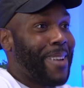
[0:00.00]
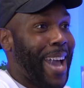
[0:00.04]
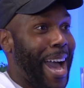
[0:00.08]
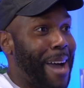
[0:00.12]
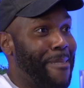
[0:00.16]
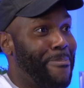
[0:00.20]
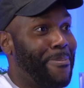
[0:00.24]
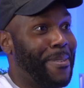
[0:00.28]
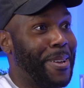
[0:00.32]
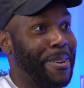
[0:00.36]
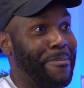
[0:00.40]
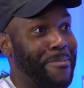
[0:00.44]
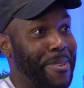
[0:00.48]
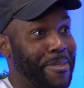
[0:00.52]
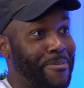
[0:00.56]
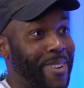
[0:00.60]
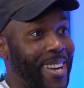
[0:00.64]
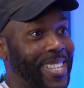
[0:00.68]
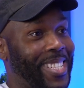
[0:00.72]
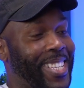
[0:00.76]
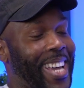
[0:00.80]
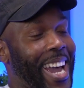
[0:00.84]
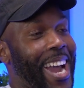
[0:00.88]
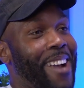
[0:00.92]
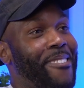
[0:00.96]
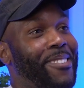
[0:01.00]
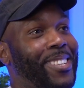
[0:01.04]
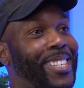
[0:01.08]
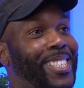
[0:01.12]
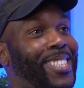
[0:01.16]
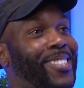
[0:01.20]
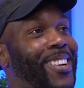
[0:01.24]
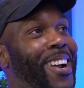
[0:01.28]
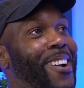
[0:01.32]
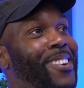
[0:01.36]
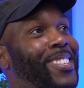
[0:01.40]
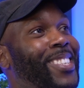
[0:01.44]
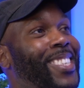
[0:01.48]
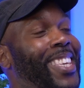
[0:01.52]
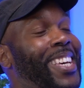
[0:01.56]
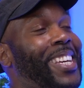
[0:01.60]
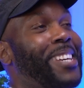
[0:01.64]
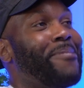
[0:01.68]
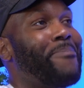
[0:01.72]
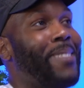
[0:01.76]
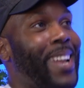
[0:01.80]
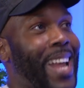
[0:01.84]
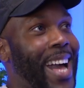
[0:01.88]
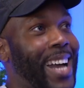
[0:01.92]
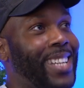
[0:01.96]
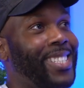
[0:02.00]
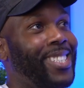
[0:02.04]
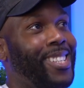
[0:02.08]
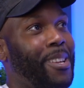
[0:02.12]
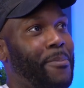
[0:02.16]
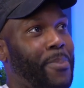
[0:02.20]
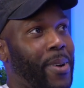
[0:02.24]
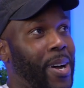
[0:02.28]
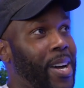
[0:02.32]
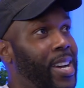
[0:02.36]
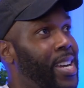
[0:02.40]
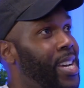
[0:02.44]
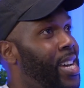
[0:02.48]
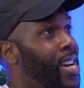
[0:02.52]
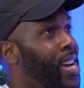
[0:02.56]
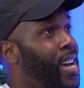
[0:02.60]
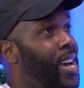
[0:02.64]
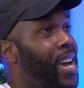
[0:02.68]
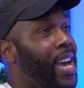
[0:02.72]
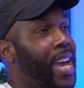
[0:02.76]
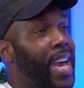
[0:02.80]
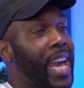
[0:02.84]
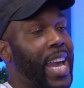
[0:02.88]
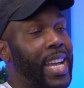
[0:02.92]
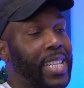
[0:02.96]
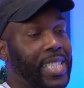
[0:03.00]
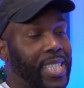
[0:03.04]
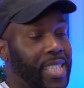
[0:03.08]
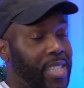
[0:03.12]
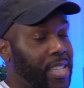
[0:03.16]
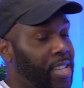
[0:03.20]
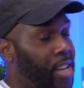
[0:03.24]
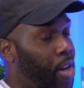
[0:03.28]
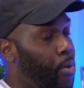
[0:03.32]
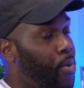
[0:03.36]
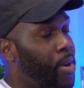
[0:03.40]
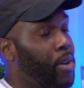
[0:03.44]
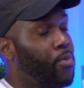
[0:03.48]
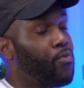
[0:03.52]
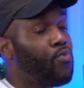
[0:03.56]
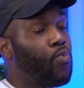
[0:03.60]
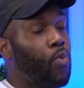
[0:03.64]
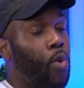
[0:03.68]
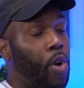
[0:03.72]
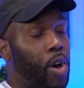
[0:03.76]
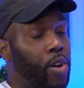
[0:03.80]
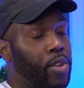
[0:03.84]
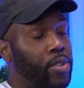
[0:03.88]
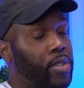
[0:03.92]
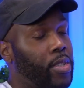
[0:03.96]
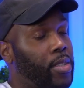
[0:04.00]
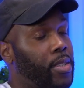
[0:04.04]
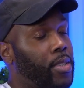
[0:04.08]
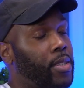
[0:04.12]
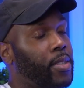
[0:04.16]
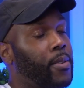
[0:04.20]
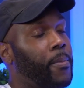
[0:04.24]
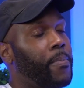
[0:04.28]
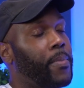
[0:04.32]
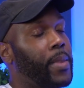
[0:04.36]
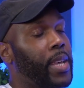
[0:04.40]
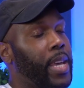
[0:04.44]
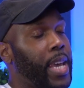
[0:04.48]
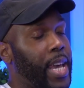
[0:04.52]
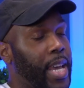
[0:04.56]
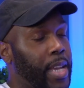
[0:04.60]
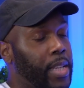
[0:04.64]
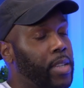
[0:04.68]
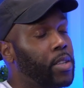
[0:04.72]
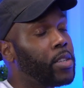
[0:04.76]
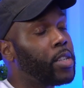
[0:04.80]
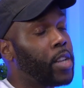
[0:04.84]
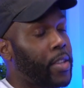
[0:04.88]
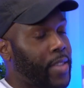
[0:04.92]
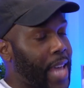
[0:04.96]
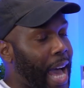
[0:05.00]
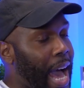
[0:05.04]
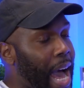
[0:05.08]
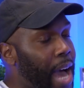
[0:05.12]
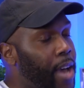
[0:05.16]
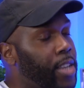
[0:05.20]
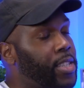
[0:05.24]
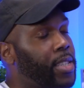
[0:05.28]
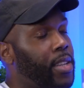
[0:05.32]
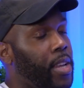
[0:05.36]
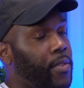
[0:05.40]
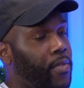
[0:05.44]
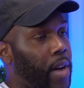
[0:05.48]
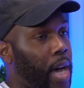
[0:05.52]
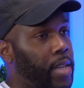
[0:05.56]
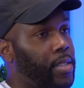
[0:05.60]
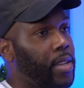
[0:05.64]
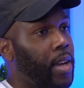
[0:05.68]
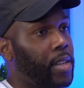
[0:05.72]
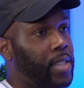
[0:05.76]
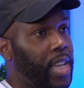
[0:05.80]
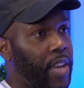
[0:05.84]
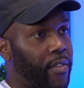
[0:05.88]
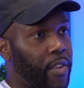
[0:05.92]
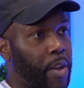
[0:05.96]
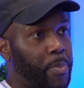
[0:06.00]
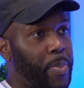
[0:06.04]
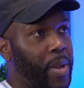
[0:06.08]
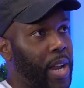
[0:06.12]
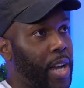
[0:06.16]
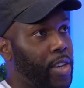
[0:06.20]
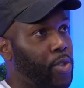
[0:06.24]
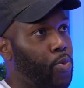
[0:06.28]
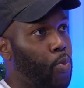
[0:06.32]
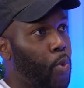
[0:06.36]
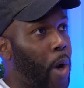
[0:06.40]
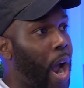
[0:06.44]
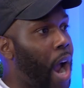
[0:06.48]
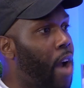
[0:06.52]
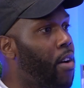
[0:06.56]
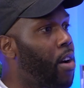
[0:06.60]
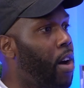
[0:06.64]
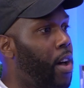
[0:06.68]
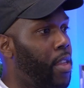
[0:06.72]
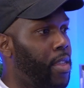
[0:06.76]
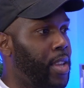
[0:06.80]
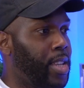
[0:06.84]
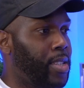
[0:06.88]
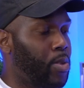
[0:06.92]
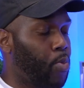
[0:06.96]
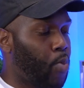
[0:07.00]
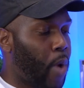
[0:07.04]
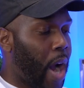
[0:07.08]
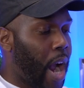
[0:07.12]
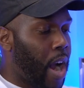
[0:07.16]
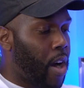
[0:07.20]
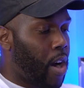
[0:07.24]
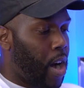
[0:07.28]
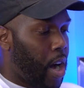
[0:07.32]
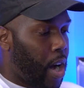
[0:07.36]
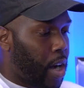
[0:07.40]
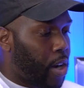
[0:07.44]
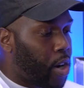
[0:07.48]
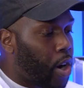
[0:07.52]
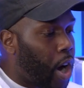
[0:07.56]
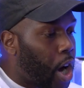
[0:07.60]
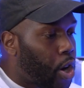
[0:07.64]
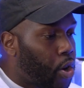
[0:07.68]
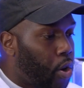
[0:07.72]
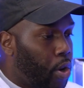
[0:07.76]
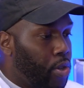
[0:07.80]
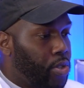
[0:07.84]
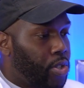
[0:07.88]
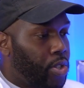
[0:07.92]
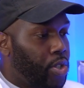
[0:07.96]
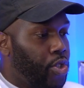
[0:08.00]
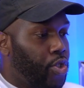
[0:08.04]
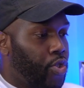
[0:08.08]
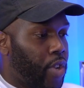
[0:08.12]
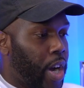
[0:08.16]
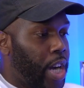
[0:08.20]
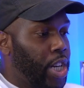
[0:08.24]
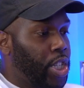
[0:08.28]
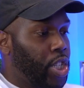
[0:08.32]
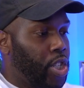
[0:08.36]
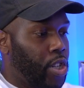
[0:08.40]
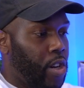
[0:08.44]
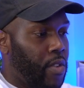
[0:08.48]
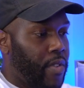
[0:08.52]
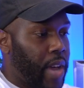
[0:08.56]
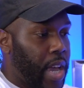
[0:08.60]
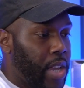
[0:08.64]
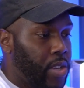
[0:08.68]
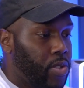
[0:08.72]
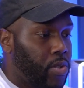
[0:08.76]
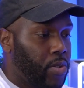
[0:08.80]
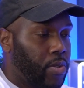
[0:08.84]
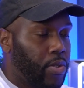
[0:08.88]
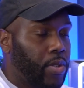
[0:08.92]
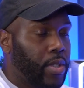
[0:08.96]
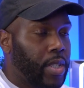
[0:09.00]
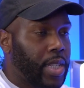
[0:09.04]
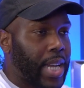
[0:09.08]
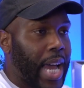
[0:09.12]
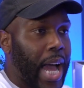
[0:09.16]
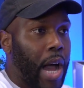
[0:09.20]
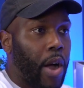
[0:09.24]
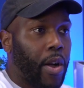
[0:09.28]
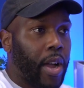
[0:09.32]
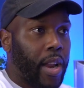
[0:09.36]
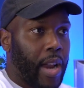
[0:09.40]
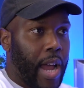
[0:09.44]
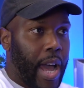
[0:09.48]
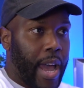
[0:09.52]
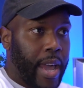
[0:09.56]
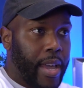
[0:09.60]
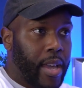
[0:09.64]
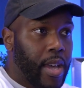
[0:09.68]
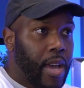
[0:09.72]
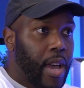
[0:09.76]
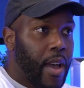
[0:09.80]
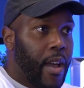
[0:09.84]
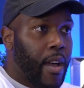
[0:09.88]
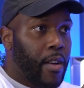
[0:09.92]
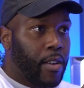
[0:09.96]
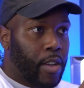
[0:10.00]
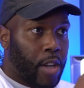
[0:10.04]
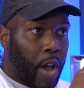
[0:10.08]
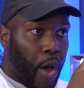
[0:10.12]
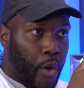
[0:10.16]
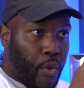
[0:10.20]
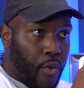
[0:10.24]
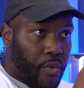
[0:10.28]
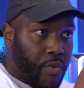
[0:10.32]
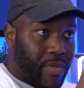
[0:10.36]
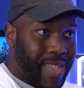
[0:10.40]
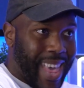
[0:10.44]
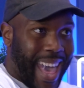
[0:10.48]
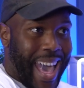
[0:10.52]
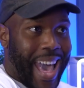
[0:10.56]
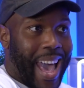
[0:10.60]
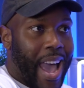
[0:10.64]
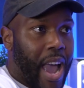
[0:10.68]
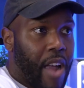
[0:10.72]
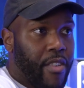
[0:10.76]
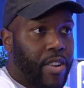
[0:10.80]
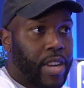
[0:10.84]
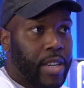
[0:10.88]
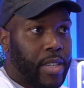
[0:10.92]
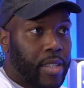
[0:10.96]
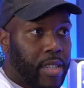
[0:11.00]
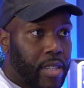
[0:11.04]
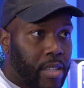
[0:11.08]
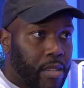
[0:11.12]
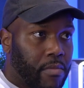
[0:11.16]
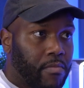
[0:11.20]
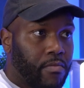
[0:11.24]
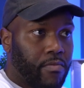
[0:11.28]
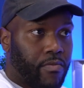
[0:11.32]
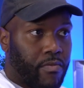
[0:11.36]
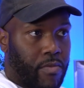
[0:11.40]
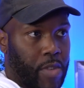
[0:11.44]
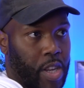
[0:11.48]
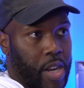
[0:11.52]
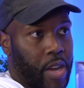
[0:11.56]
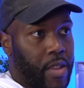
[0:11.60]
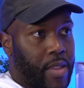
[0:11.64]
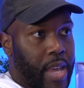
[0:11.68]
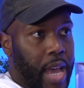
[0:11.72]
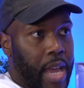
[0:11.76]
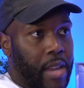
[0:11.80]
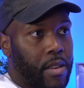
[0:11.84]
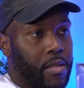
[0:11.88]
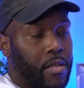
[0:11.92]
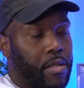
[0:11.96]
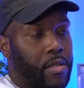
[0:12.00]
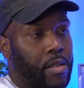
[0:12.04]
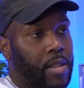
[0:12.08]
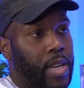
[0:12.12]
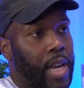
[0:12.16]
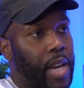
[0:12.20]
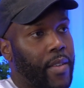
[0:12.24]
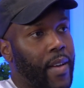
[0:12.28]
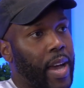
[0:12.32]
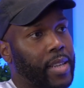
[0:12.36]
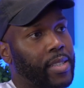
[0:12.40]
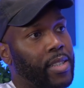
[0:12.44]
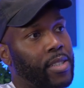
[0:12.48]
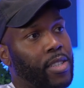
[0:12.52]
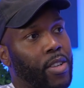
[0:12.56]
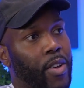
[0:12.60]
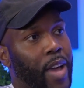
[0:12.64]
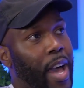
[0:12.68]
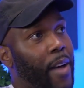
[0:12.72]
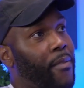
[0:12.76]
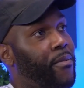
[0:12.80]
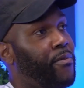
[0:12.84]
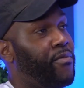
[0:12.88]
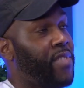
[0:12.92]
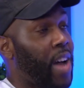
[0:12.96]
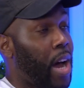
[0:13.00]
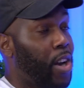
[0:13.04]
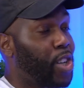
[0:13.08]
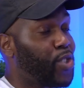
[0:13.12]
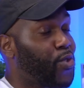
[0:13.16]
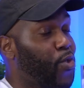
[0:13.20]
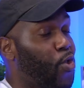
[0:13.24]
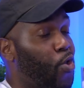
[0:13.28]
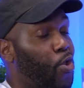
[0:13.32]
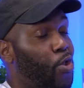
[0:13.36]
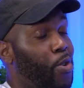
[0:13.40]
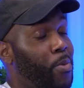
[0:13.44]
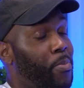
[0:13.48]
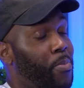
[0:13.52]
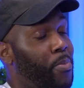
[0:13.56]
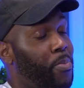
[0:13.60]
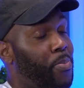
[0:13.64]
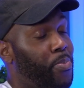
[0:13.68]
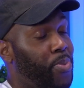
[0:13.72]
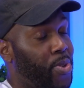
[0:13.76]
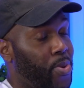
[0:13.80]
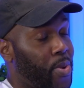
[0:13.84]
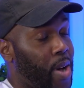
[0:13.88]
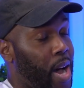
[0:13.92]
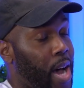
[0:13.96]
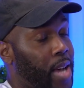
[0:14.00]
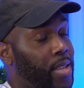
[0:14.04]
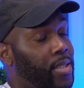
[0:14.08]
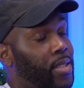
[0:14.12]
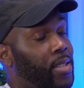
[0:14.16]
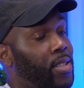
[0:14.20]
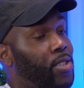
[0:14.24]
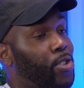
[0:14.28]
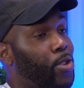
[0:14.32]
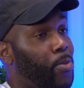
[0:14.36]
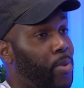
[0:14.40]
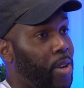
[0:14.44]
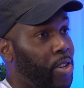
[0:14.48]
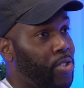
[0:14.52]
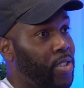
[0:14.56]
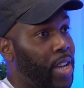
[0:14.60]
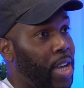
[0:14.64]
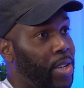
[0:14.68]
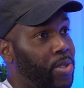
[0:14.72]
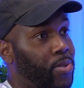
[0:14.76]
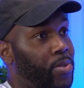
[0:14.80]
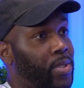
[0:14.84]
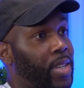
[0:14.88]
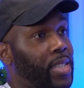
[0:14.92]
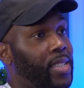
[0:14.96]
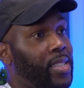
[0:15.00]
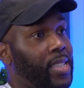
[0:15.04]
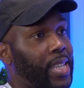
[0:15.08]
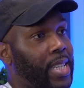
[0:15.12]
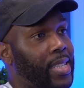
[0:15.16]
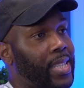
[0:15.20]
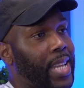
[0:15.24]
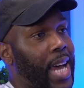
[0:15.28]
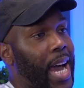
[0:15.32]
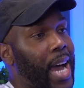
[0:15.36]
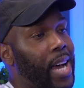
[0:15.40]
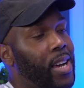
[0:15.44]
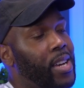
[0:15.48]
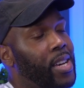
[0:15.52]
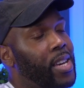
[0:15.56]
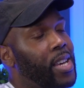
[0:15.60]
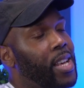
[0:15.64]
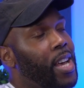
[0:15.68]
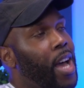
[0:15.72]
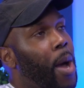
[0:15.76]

be happening? It'd be quite scary. It's scary to think about actually, but that is the advice I'd give. I'd be like, where are a concentration of angels and how can I go there and, then kind of access. So yeah, Founders Forum, Buhurst, Top 100 Angels, that's just that.